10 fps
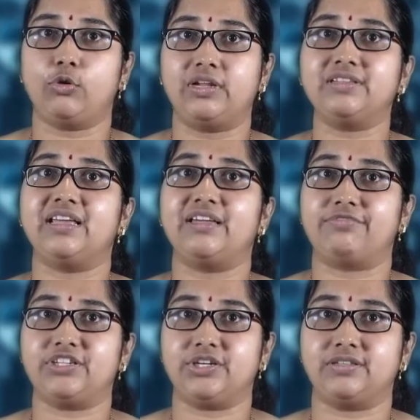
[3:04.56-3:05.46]
goal is
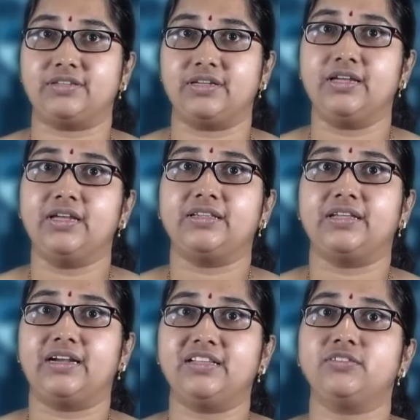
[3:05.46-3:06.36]
efficiency.
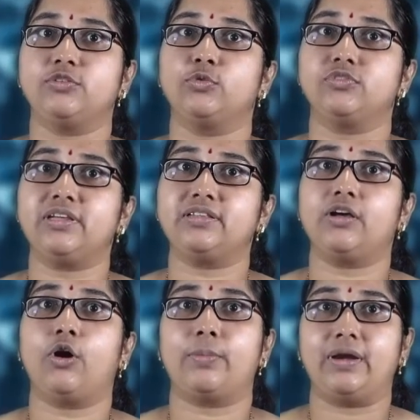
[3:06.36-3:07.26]
That is, using
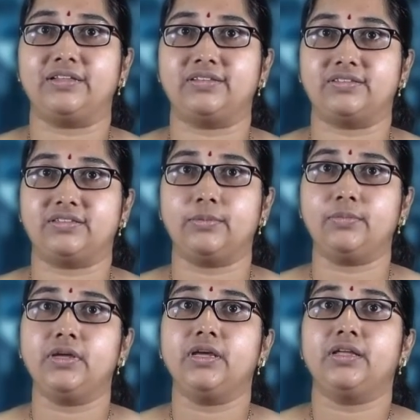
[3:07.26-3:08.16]
the operating system,
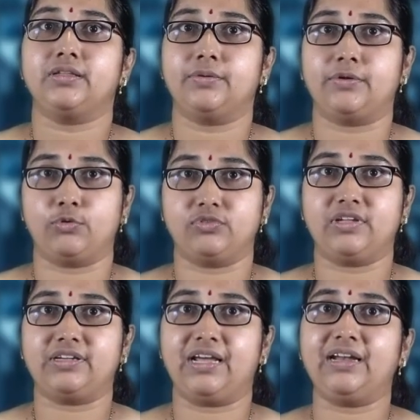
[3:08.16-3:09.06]
the
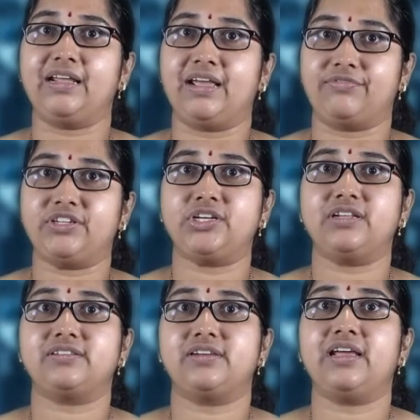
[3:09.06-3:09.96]
user can
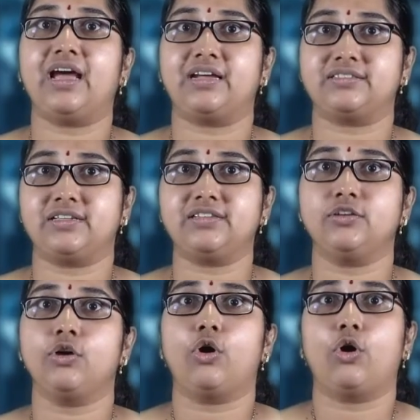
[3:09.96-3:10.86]
efficiently
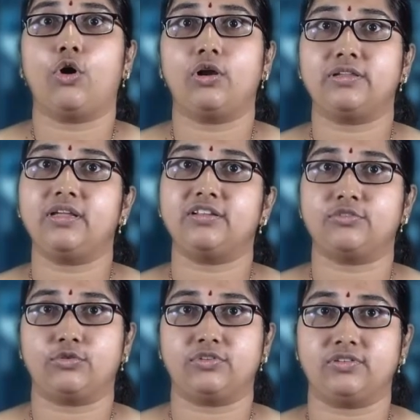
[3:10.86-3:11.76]
access all the
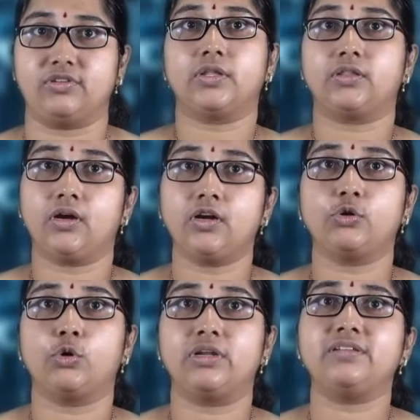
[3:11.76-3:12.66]
resources. The
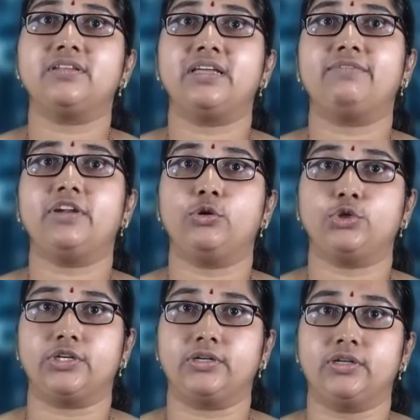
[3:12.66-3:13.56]
third goal is
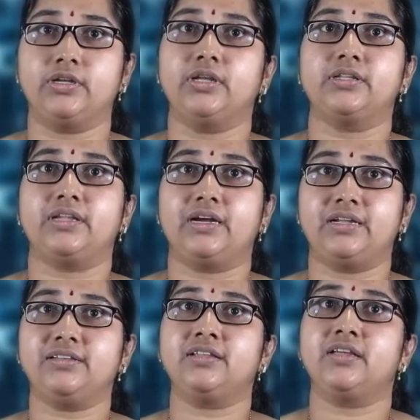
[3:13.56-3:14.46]
evolution.
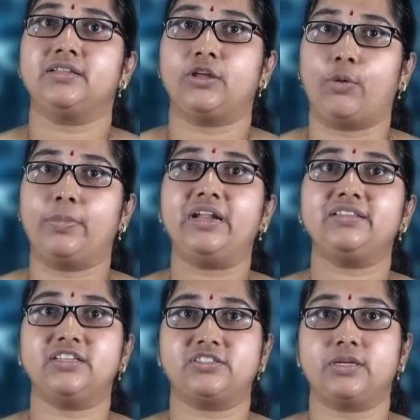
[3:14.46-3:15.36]
That is, the
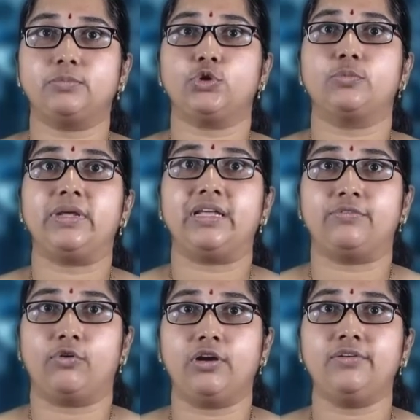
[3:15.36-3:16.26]
operating system should be
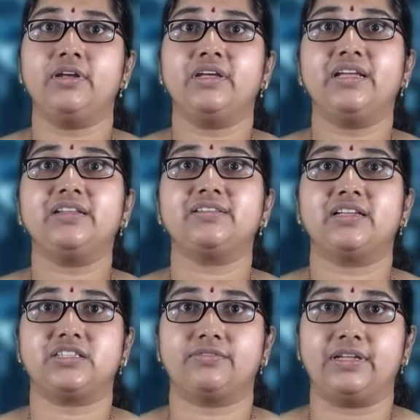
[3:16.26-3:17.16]
evolved in
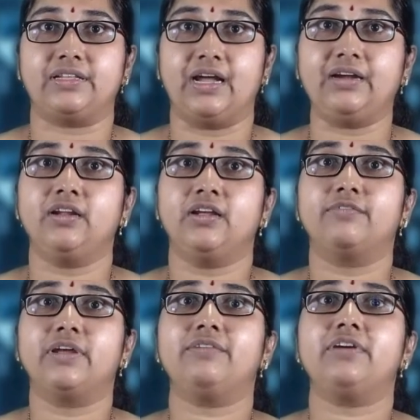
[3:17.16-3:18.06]
such a way that
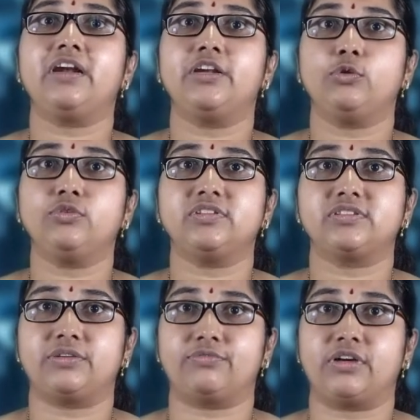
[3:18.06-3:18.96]
whenever a new
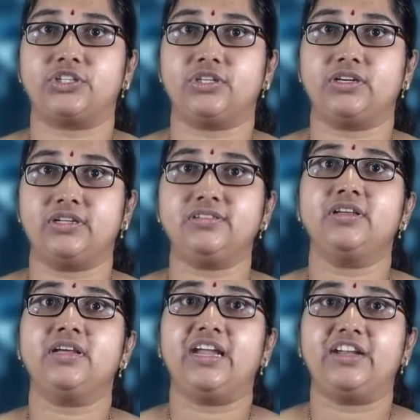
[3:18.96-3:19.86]
system function is
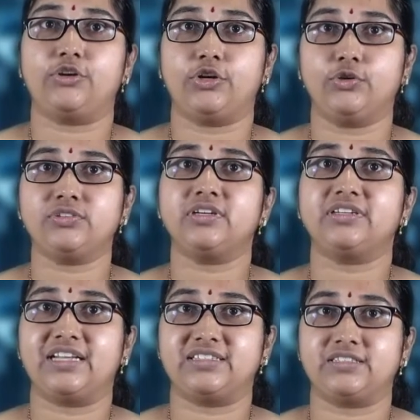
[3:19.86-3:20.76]
introduced,
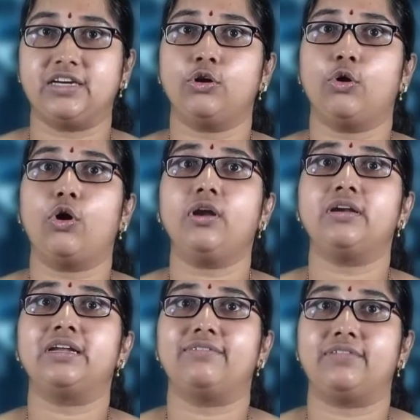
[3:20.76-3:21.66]
tested or
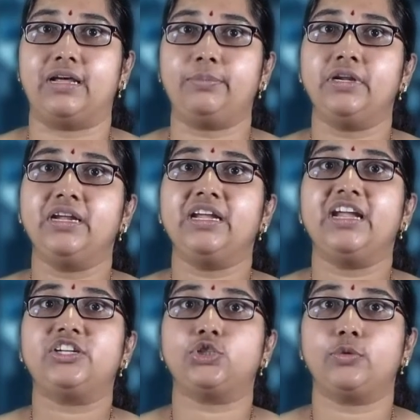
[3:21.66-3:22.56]
developed,
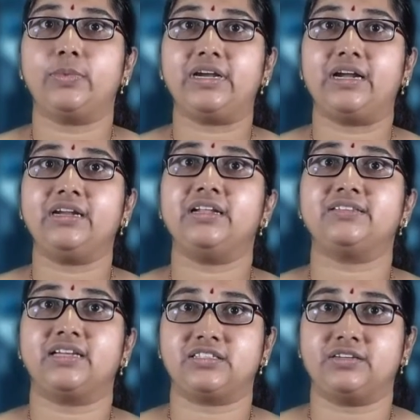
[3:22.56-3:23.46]
it should be done
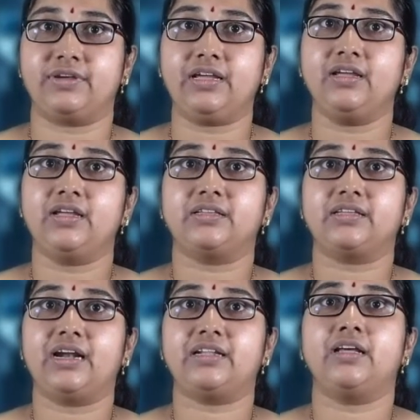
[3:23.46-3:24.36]
in such a way
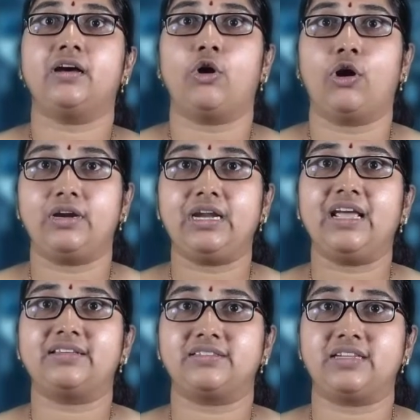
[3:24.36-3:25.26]
that the
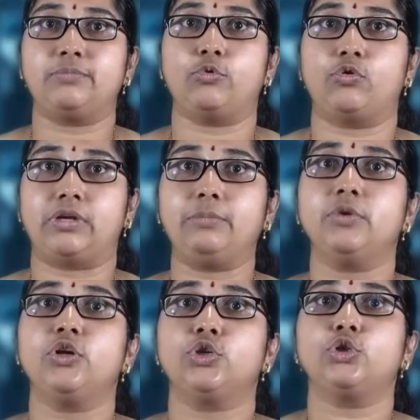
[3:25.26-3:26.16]
already existing program
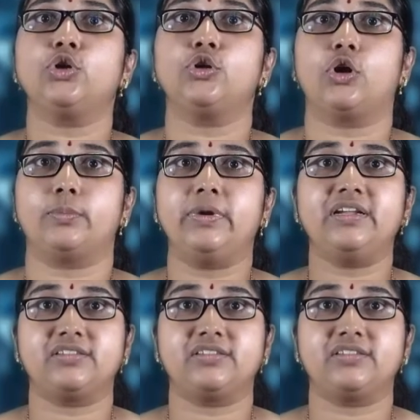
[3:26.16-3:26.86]
should not be